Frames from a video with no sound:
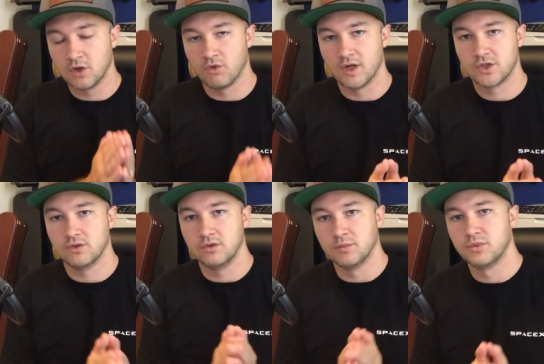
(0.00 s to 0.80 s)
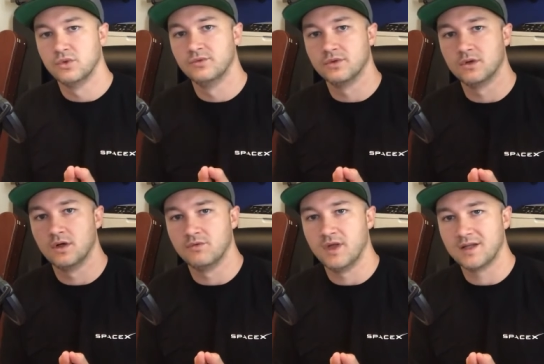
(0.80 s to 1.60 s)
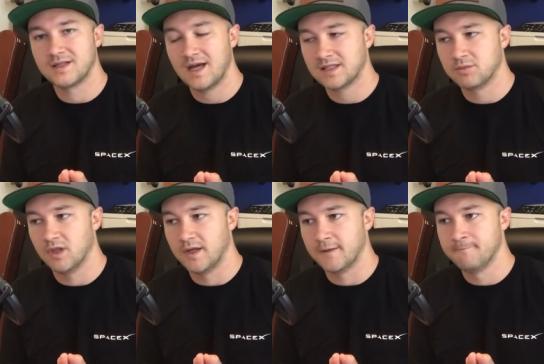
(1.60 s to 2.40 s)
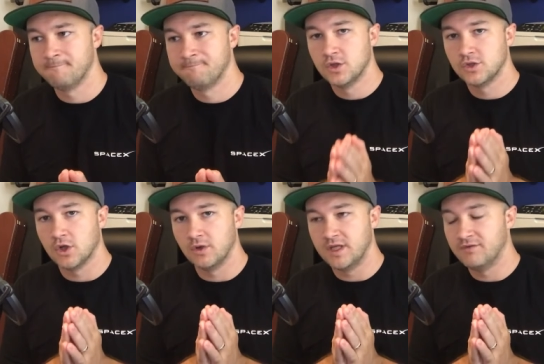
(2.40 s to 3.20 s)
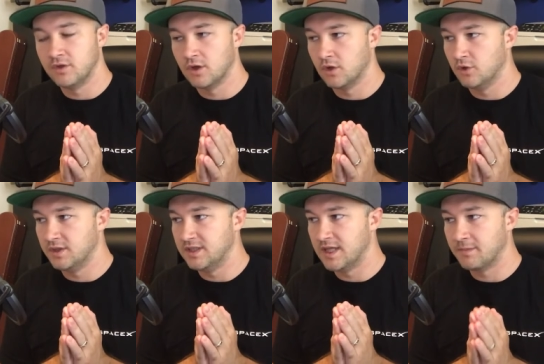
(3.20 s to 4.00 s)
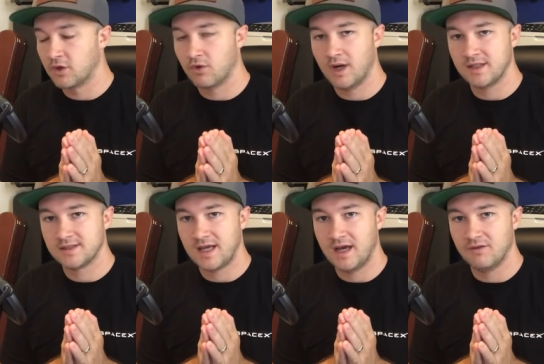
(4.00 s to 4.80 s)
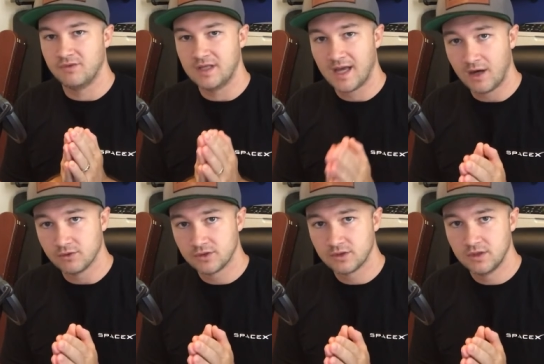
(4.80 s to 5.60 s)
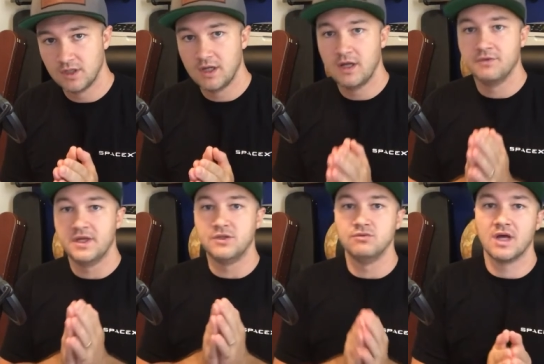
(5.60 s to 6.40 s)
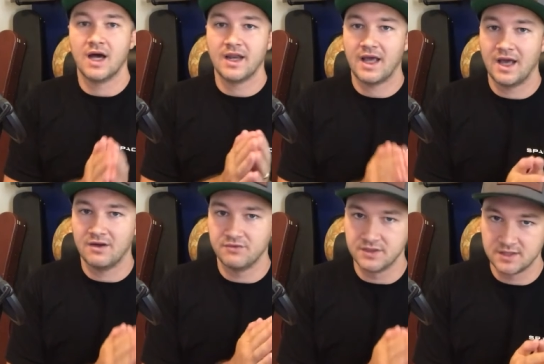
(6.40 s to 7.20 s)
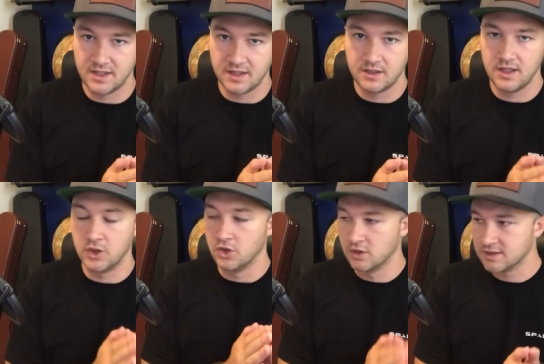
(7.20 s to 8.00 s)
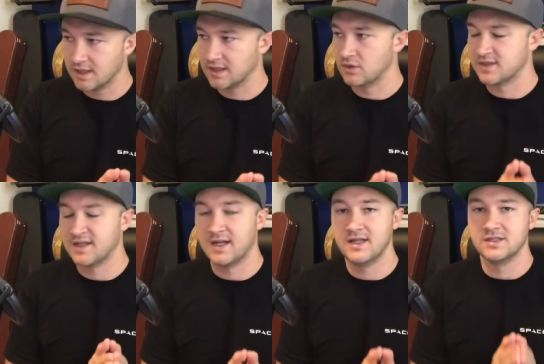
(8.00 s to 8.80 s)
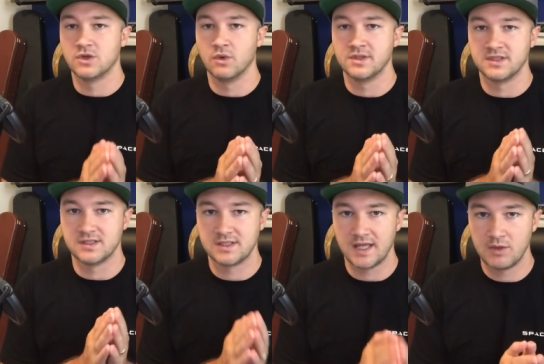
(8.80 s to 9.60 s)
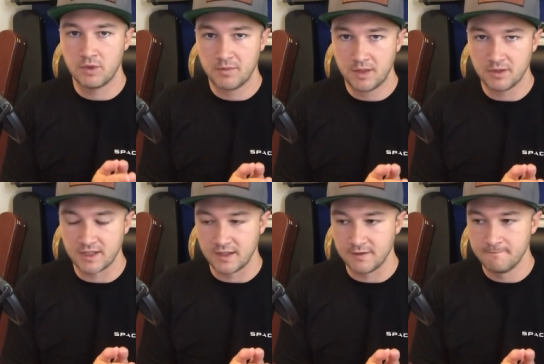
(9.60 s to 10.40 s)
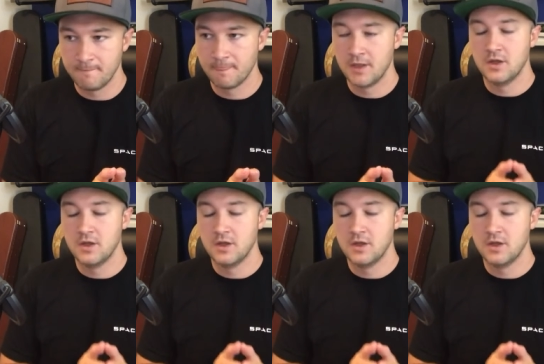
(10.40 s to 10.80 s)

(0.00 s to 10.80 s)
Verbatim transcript: congressional approval of that tax plan. So even though the Democrats have the House, they do not have the Senate. It looks like the Senate is going to stay Republican,